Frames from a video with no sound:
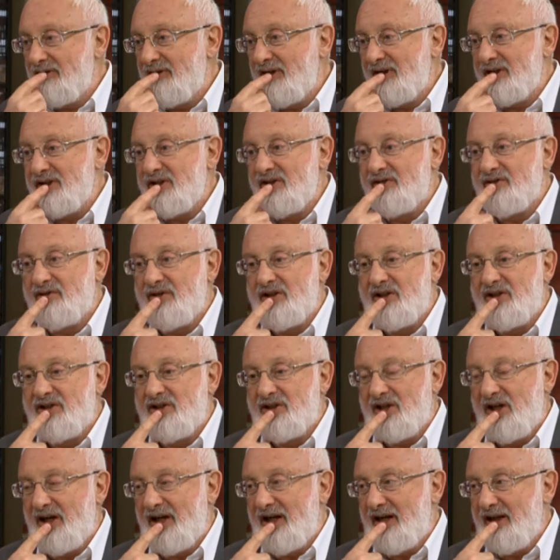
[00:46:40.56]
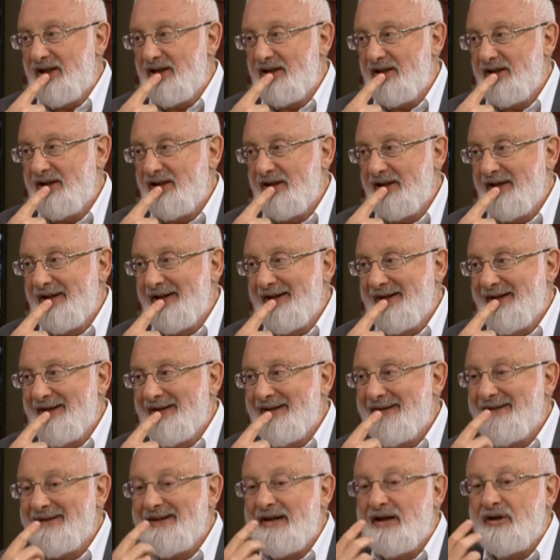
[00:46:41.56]
the heart and mind of
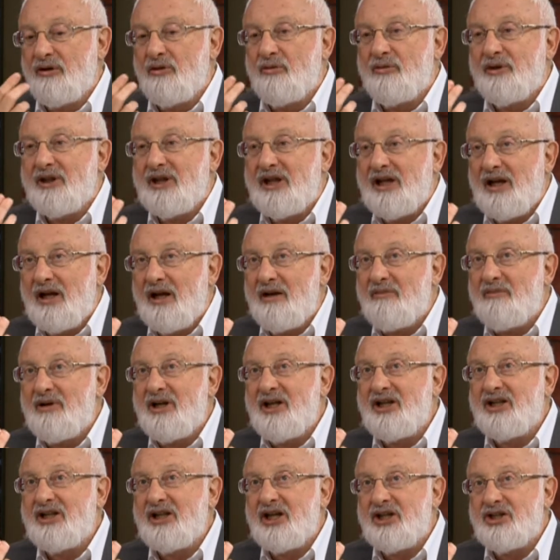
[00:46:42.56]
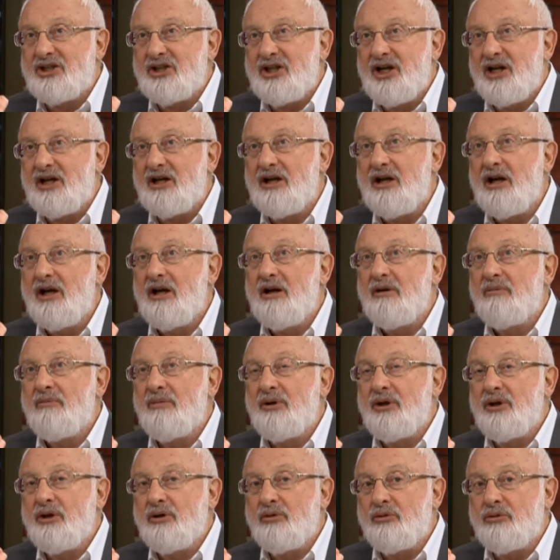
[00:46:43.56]
hers, and she
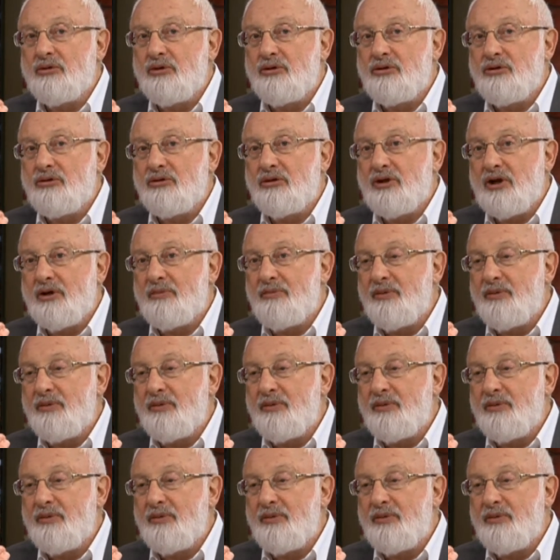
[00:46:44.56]
of mine.